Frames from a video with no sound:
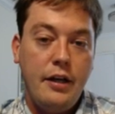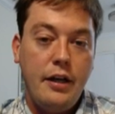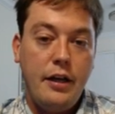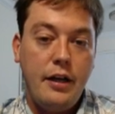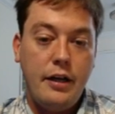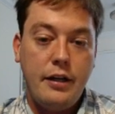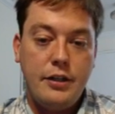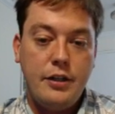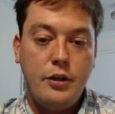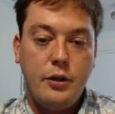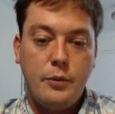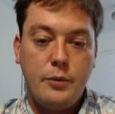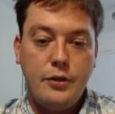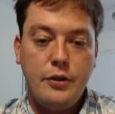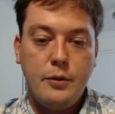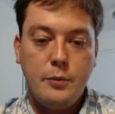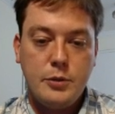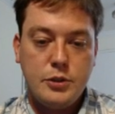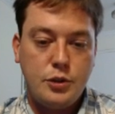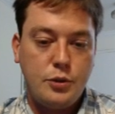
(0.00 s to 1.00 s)

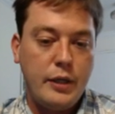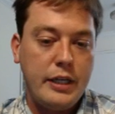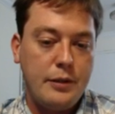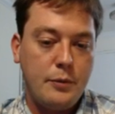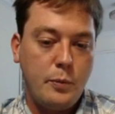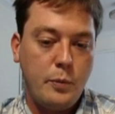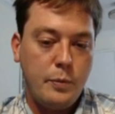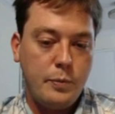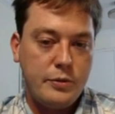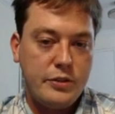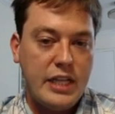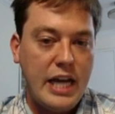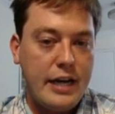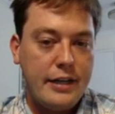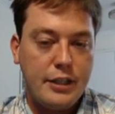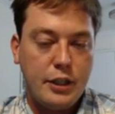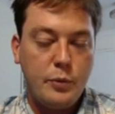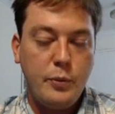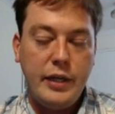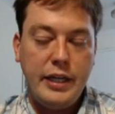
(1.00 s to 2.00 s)
It was great
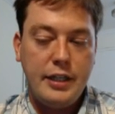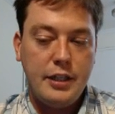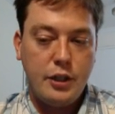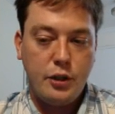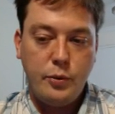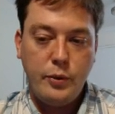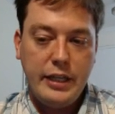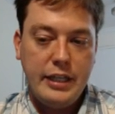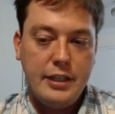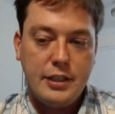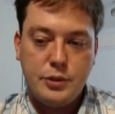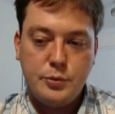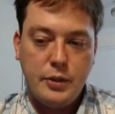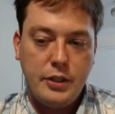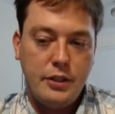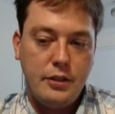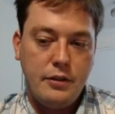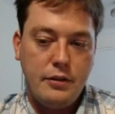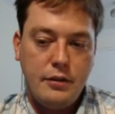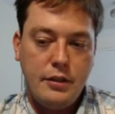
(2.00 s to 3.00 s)
tactic winning the queen. It's
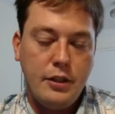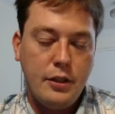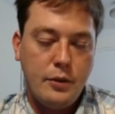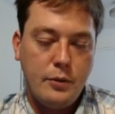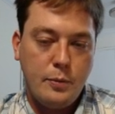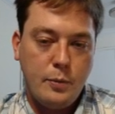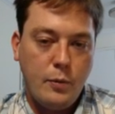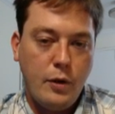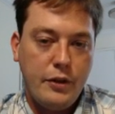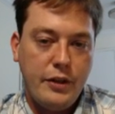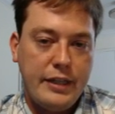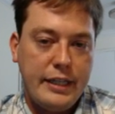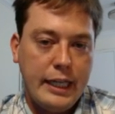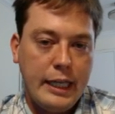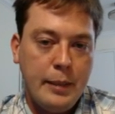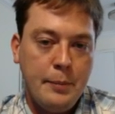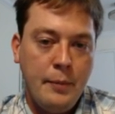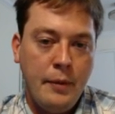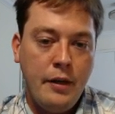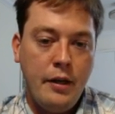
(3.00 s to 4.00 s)
what won the
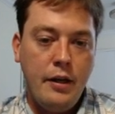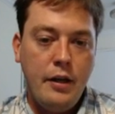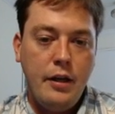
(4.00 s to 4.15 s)
game.